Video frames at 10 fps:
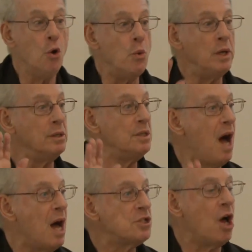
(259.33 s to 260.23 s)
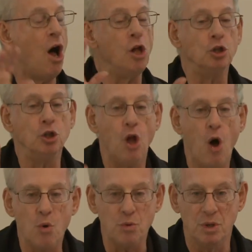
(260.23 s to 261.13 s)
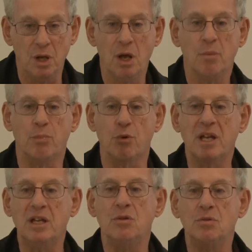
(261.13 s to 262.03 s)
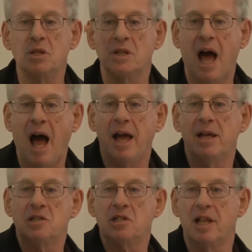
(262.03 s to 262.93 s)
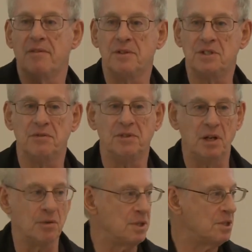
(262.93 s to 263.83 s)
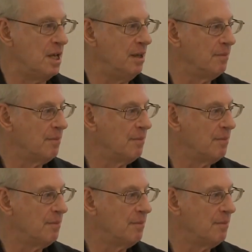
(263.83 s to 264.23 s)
will not alone bring you to the highest levels of literacy.